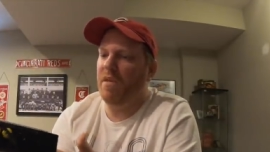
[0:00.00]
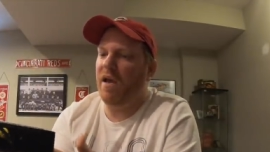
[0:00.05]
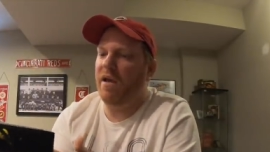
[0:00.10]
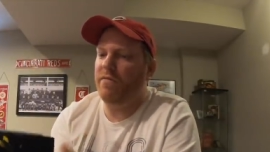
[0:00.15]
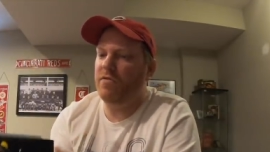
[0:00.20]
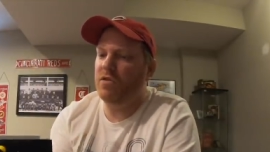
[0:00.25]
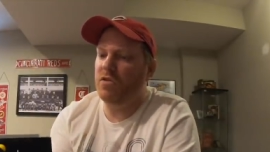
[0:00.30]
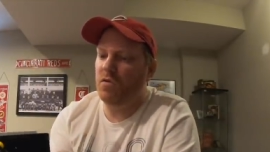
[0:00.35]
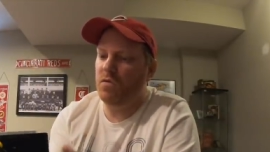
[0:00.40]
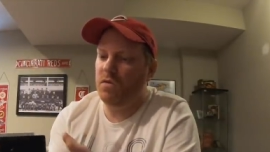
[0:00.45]

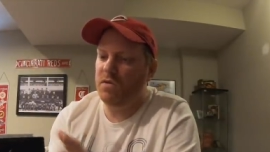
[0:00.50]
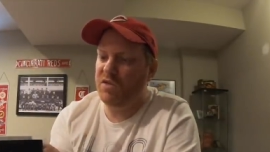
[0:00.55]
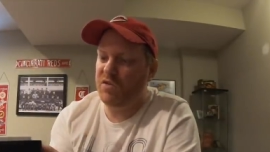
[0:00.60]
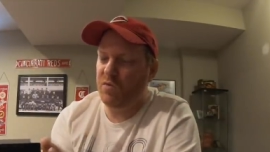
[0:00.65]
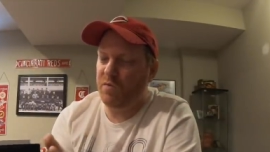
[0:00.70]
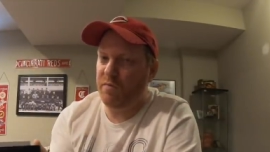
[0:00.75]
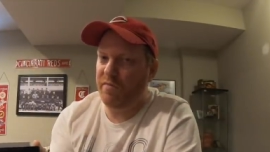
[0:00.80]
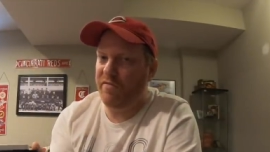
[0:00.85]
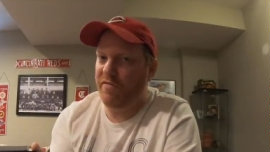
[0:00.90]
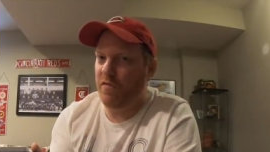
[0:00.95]
I've sold this
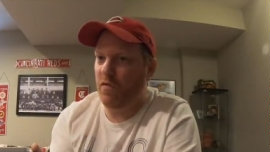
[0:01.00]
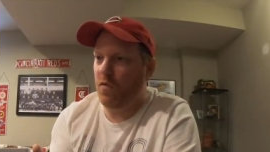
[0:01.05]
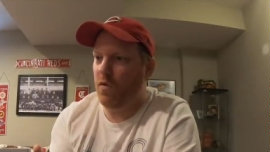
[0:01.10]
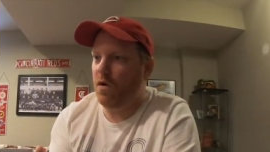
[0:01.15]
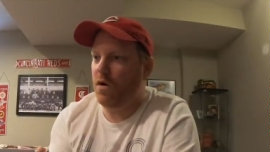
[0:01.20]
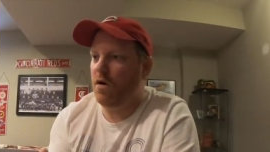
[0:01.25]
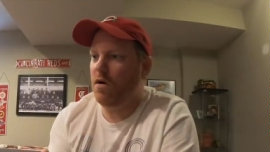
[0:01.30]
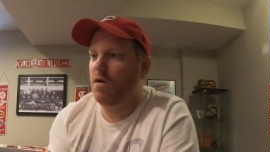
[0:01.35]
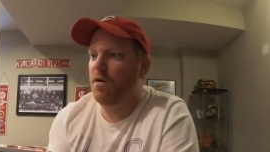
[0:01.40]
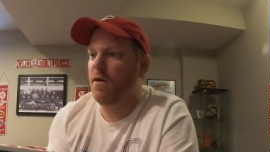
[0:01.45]
one
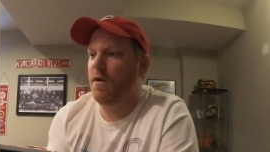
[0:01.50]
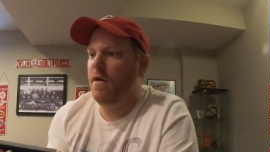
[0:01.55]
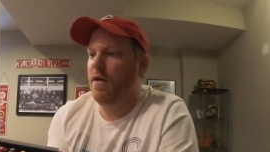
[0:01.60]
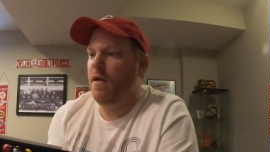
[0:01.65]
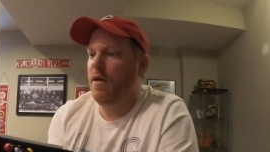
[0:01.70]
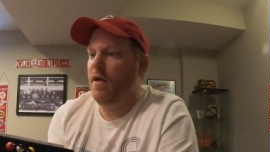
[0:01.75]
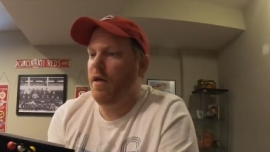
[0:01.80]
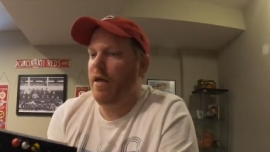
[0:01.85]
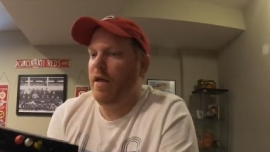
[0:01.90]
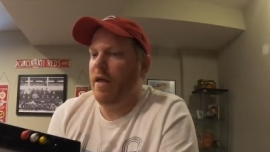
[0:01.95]
before,
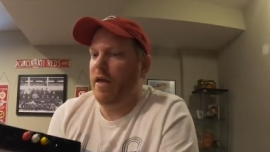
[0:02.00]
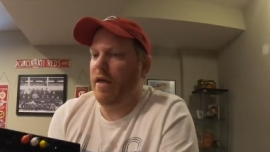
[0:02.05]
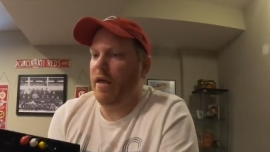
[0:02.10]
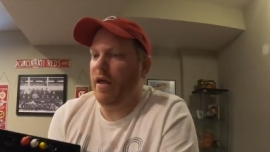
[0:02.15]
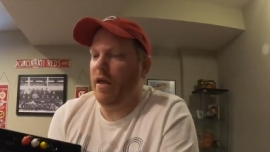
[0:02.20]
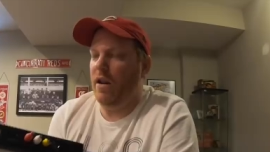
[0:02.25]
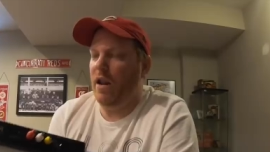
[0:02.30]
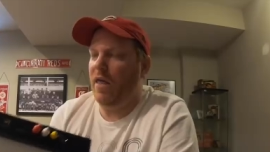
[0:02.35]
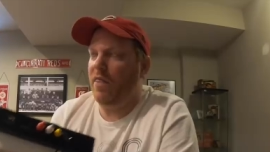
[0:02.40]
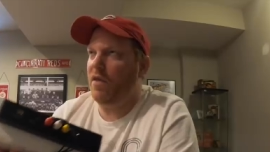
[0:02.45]

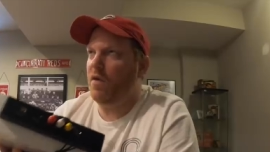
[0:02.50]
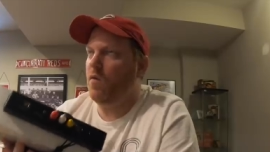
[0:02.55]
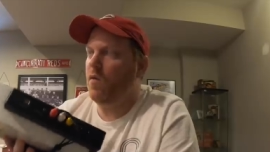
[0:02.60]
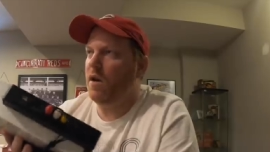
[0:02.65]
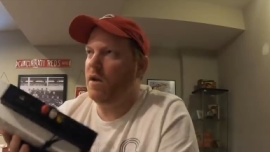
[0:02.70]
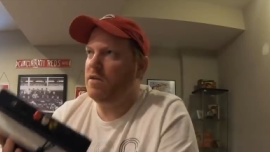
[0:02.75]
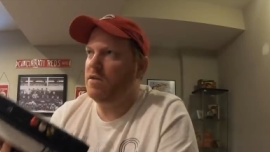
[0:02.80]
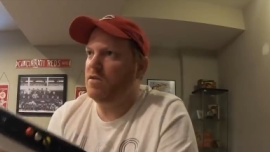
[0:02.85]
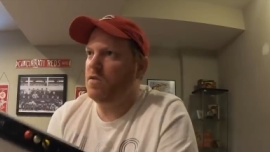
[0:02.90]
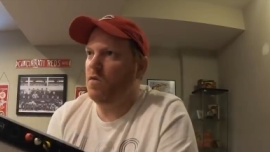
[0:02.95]
and I think
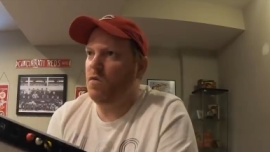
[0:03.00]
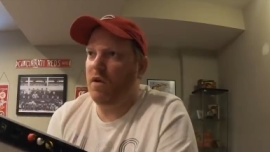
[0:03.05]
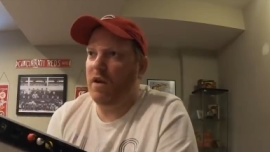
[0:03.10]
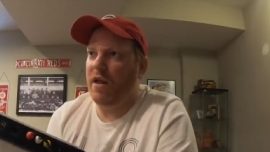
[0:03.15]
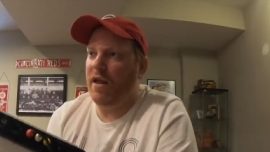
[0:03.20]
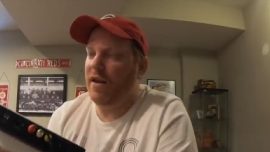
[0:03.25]
when I sold it,